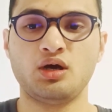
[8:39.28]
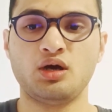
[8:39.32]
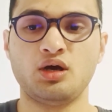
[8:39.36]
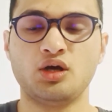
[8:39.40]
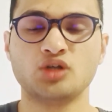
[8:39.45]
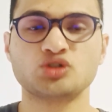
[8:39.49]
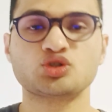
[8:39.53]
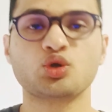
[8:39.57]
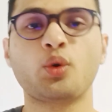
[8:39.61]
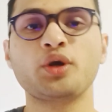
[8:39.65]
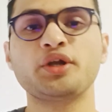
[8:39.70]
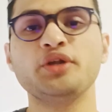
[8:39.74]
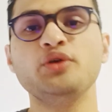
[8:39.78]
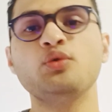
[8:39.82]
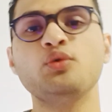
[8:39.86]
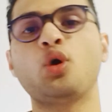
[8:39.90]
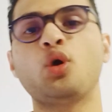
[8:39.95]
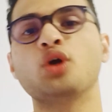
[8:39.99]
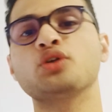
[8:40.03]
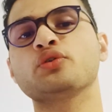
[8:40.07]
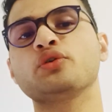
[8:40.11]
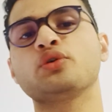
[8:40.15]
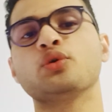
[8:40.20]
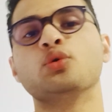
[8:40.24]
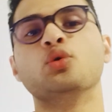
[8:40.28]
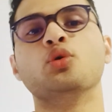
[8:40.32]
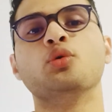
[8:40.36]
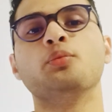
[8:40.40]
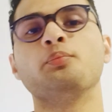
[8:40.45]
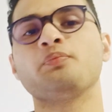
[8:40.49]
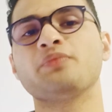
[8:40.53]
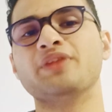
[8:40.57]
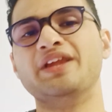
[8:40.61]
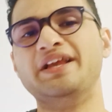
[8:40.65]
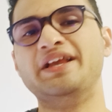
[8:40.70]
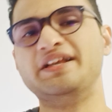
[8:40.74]
So what you want to
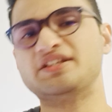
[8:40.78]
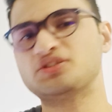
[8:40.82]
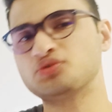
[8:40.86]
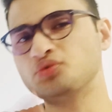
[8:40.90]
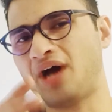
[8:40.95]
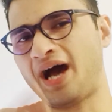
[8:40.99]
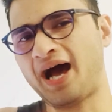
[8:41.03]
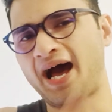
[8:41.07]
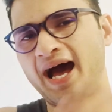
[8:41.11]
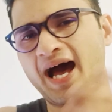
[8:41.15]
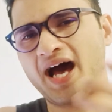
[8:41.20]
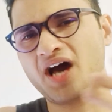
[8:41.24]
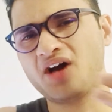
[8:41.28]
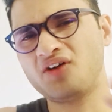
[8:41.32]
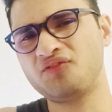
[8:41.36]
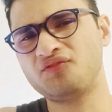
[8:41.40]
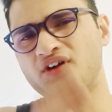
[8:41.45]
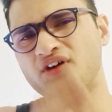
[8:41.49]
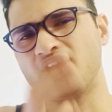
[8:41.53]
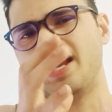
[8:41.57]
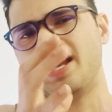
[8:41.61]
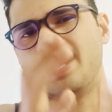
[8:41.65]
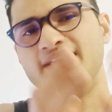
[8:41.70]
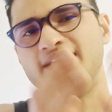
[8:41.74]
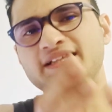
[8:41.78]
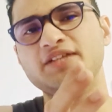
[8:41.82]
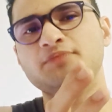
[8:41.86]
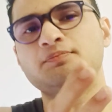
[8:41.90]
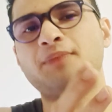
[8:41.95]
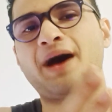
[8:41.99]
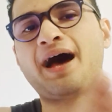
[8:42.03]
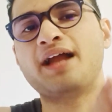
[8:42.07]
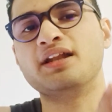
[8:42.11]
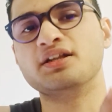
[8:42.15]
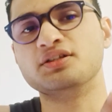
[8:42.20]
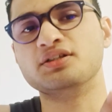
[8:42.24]
do is to have a healthy
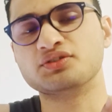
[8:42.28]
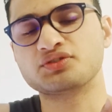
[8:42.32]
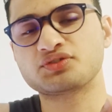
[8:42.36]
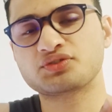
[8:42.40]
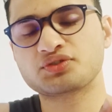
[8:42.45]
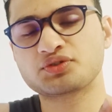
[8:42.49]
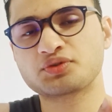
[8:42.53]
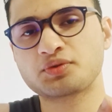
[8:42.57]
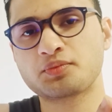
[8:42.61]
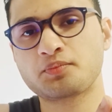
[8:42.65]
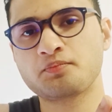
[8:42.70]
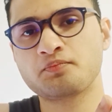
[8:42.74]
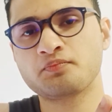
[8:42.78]
balance.